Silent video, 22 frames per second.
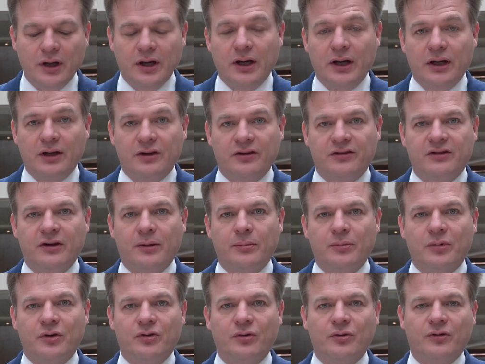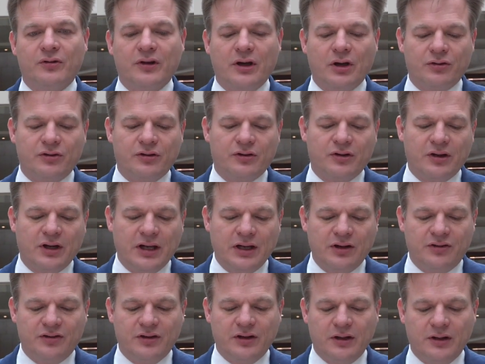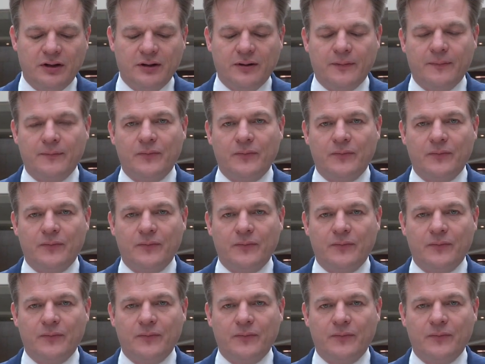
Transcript: in December 2018.